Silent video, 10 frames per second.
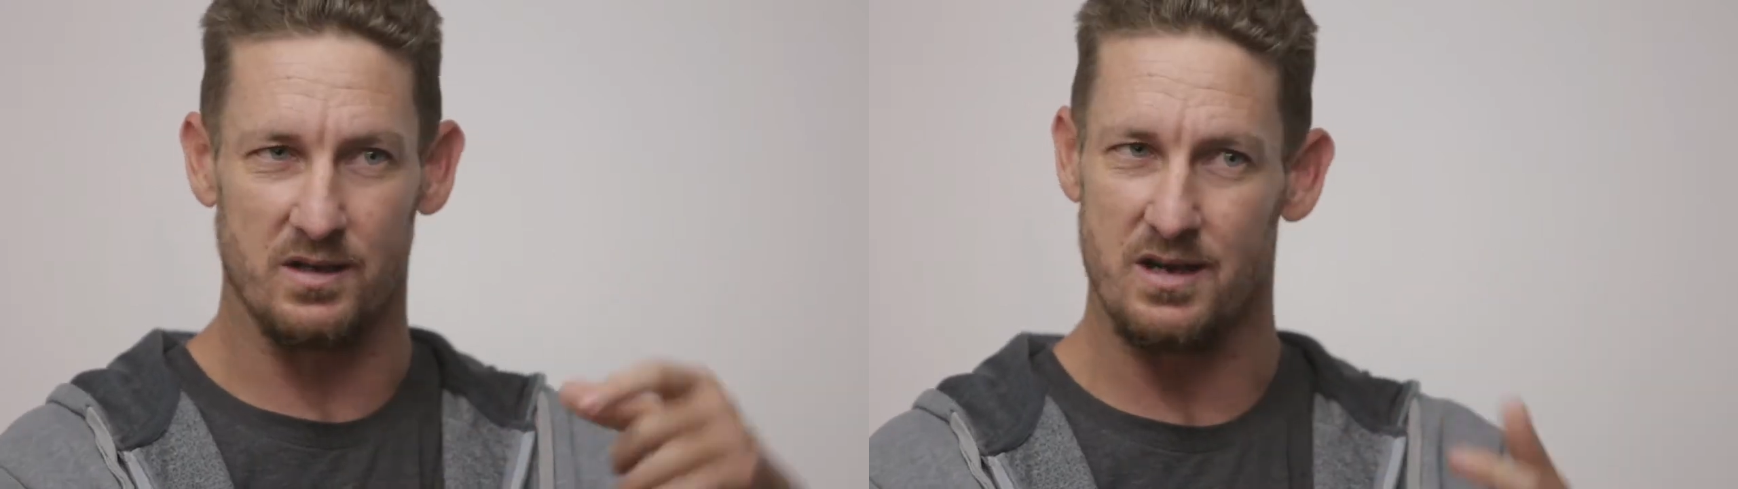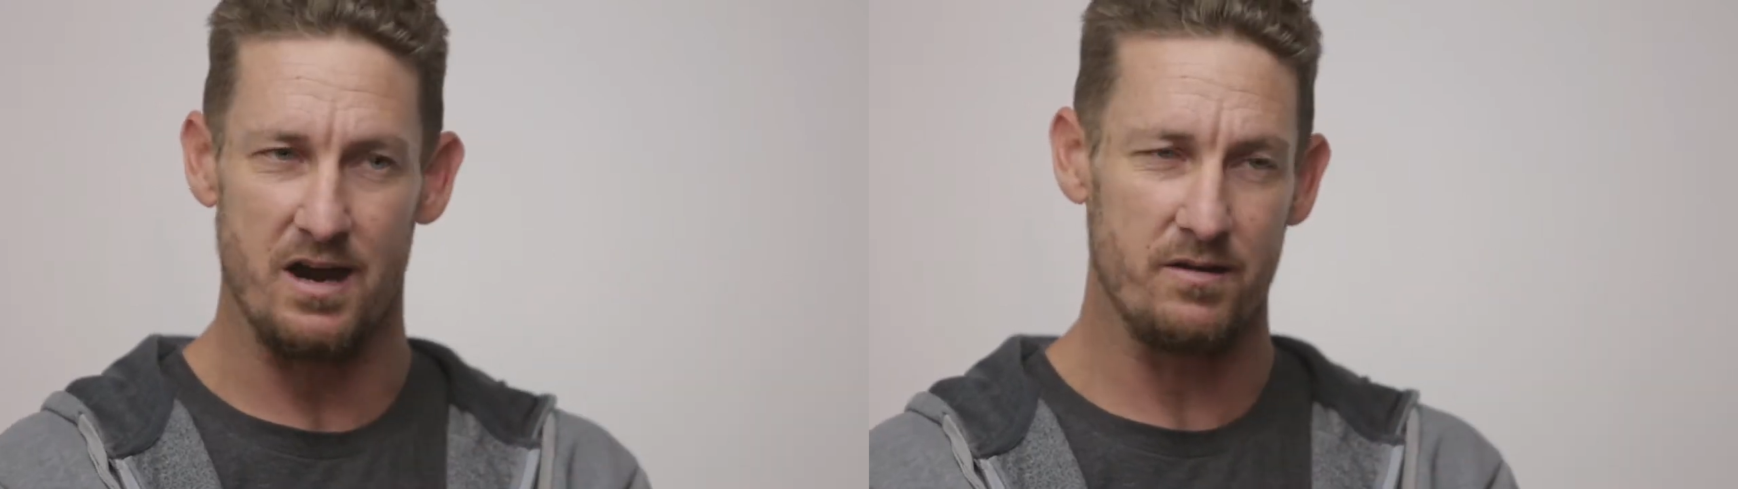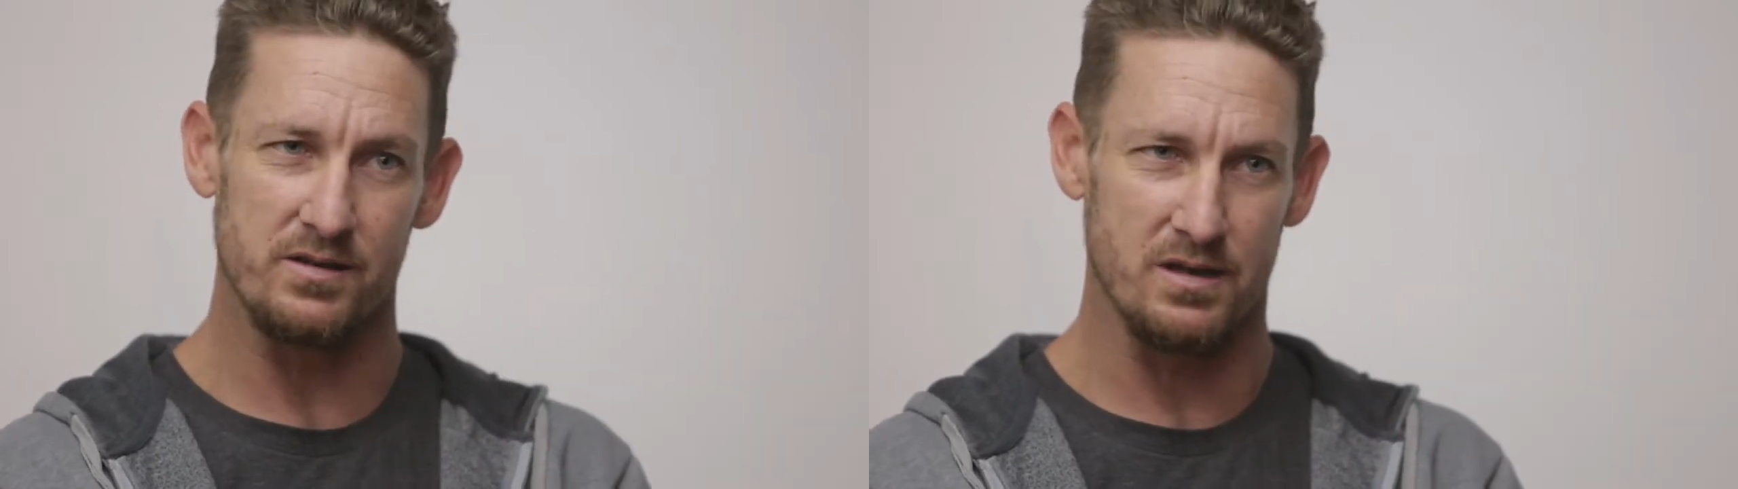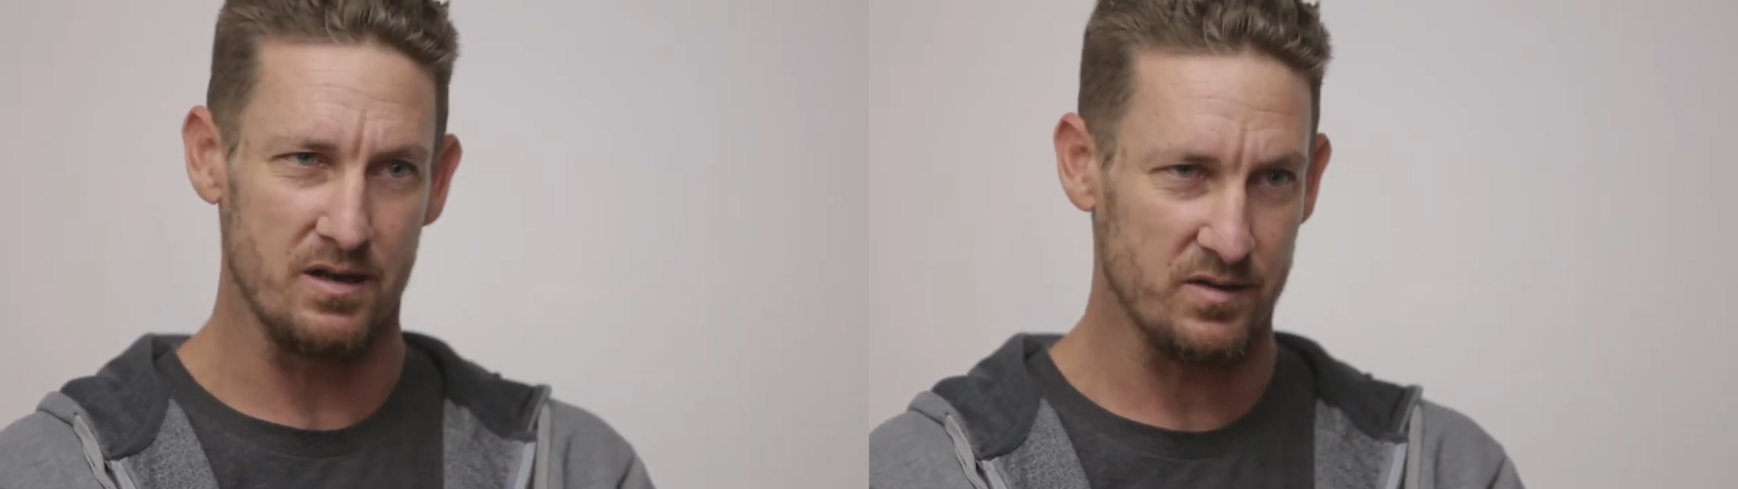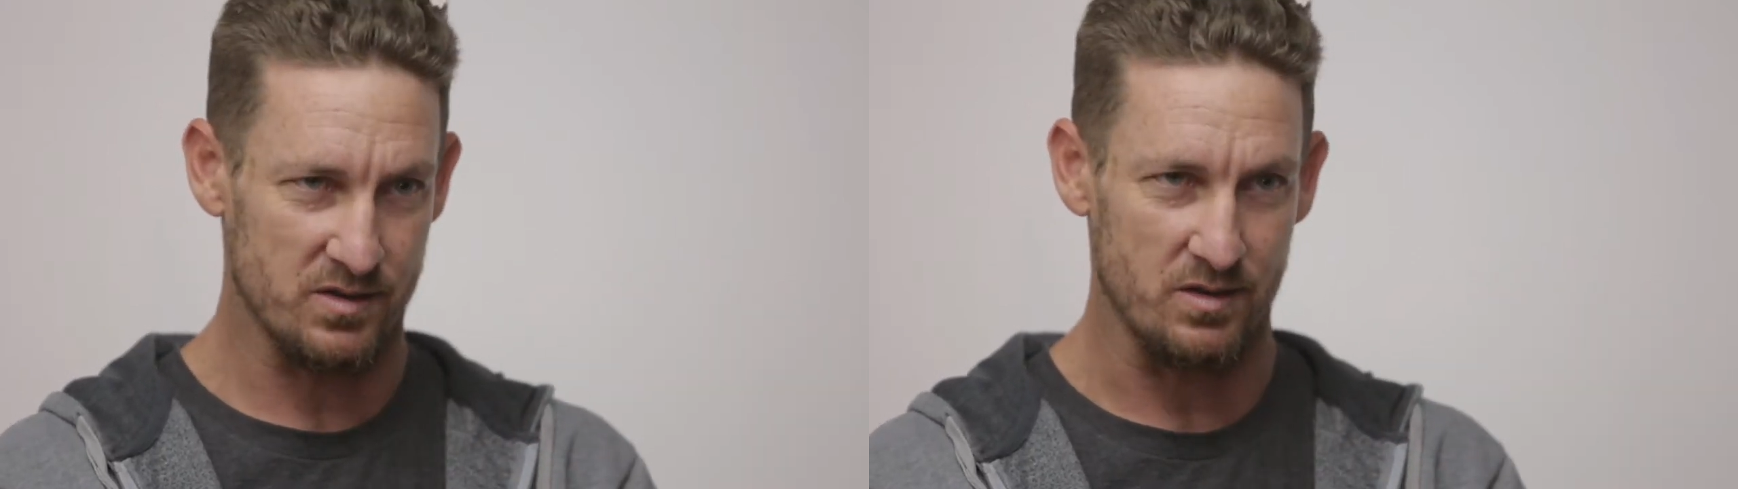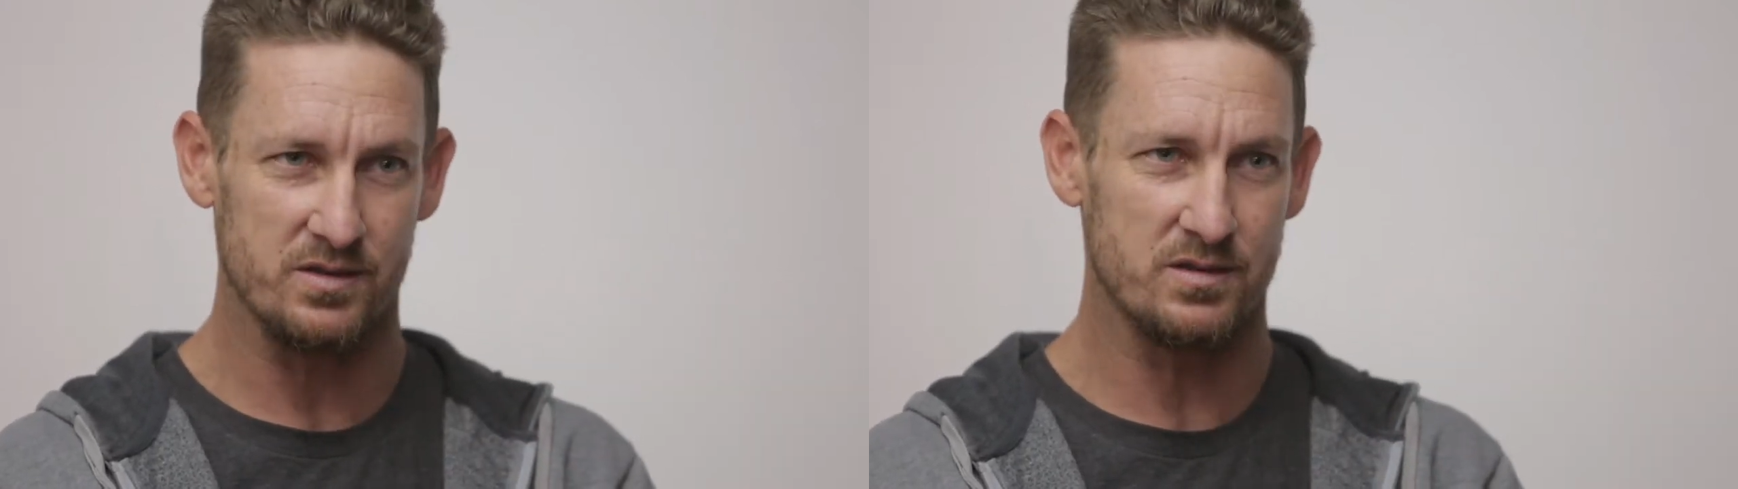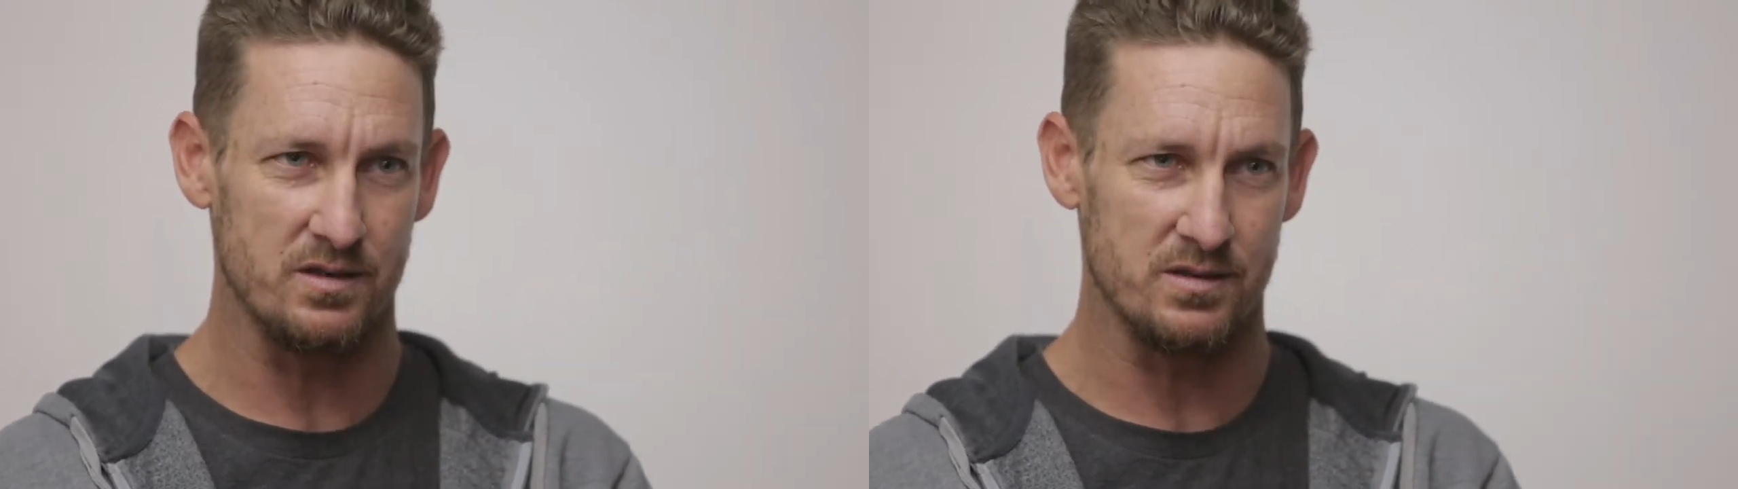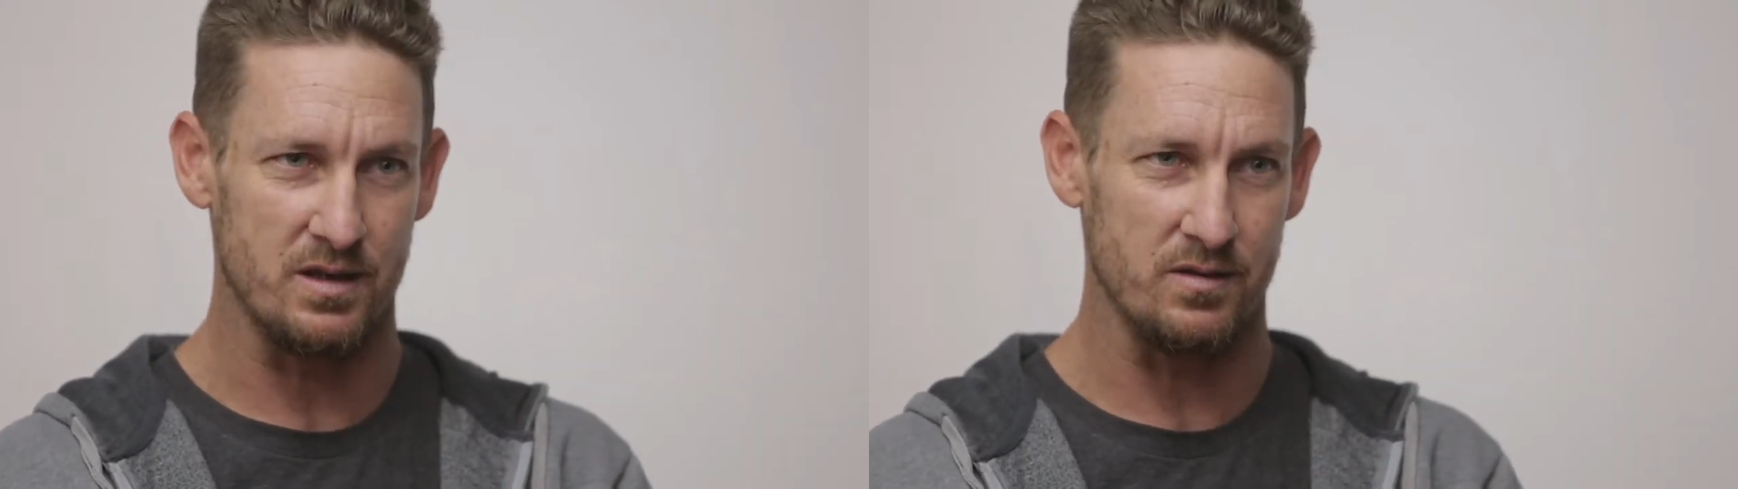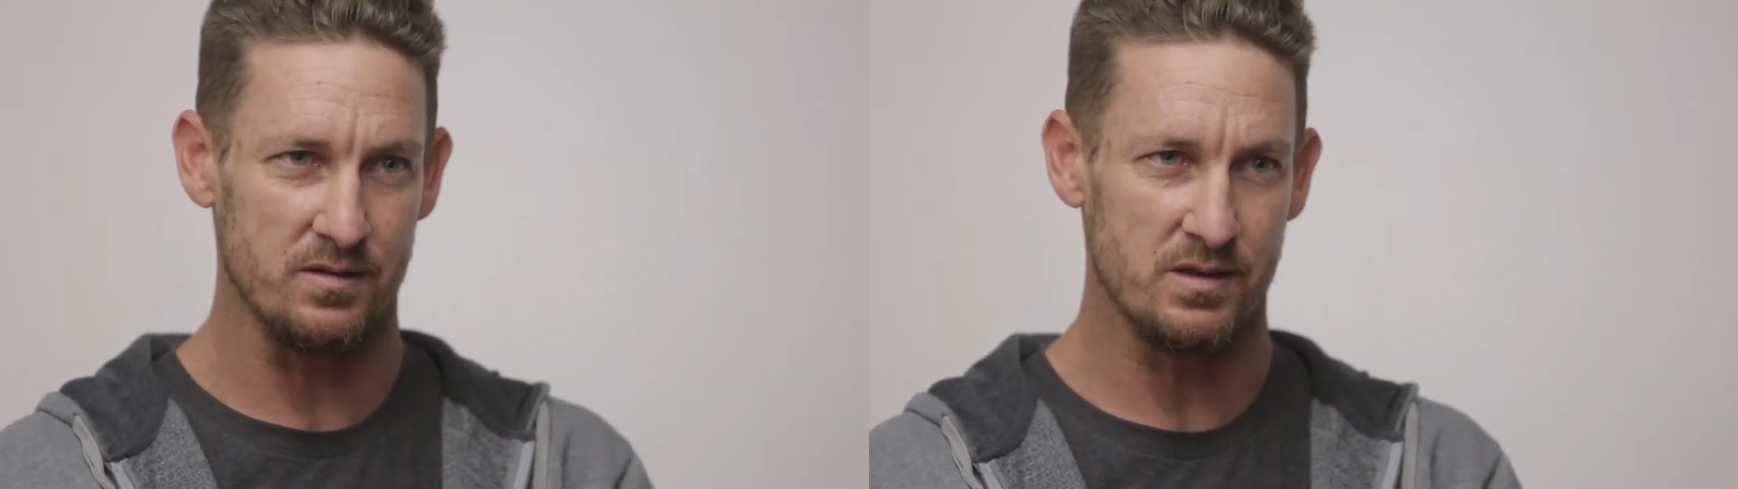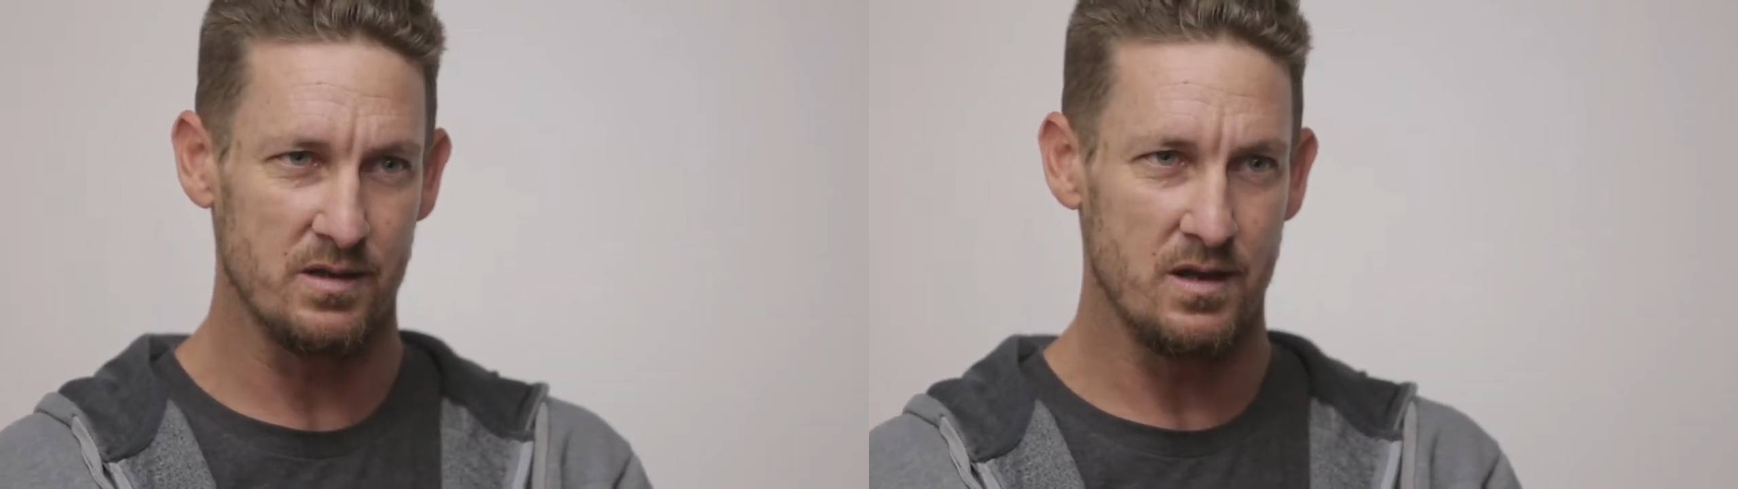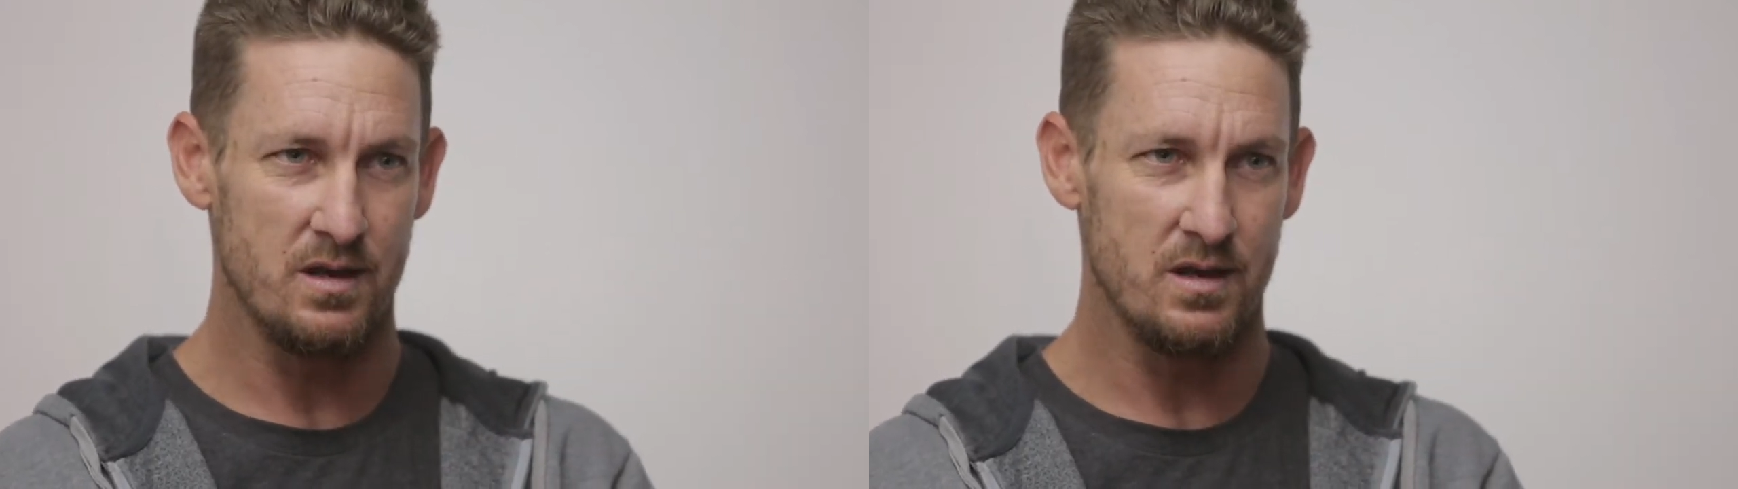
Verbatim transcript: The chiros know this, the osteos know this.